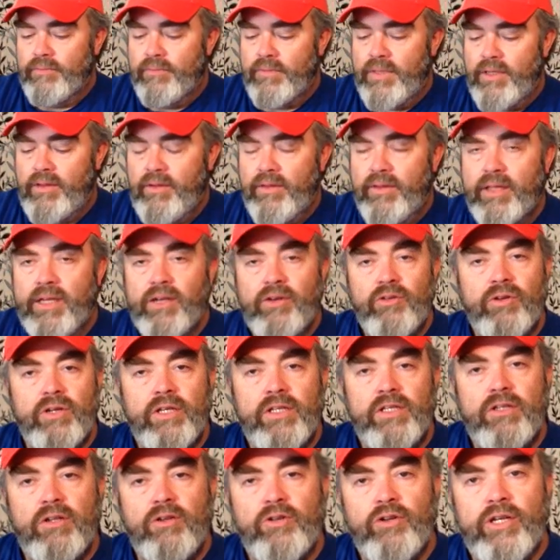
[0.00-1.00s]
Little Thunder
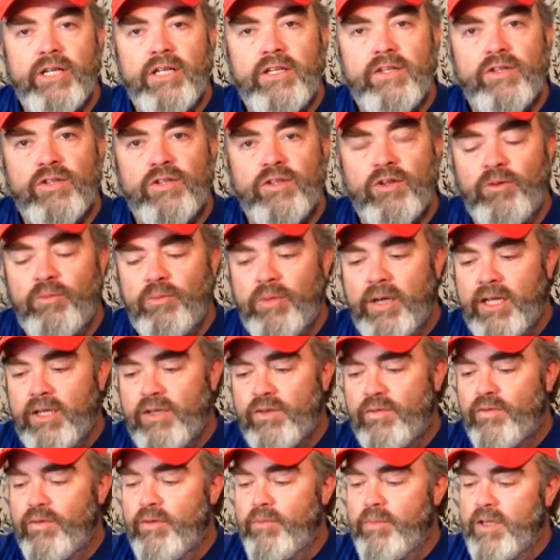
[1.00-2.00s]
is learning so
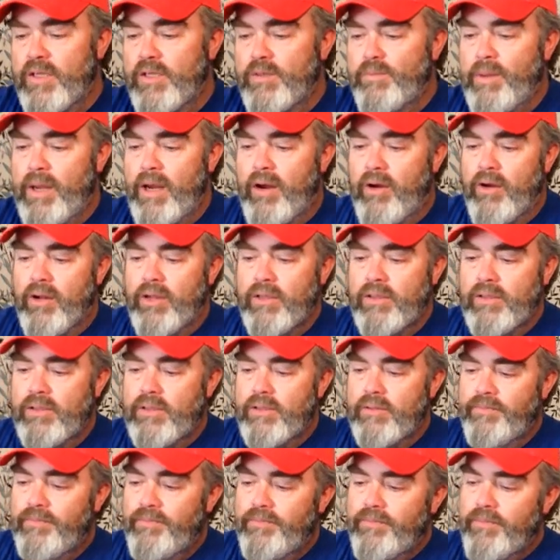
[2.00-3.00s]
much from his parents.